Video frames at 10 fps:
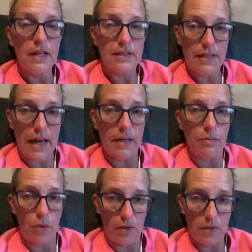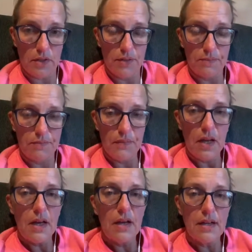that important.
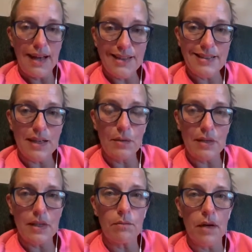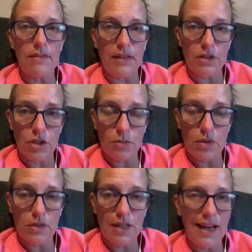Next, I will eat my
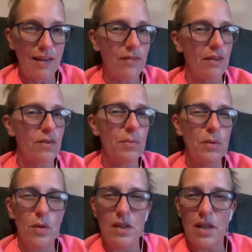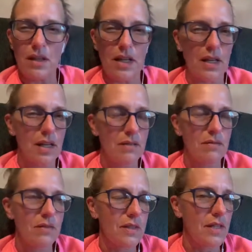vegetables. I've never been one that
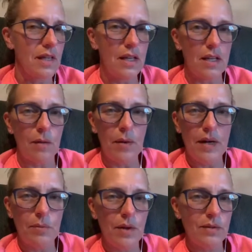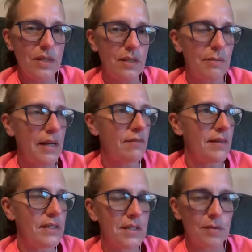can eat a bite of protein, a bite of
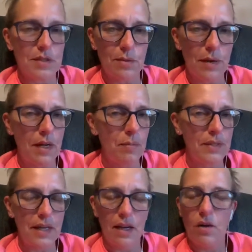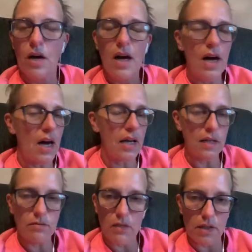vegetables, a bite of potato. I eat
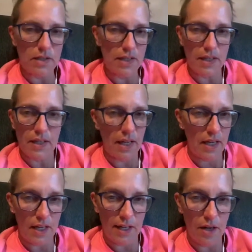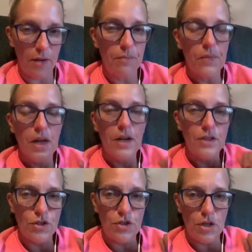a stick and I eat it all.
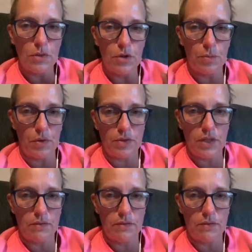So start with your protein.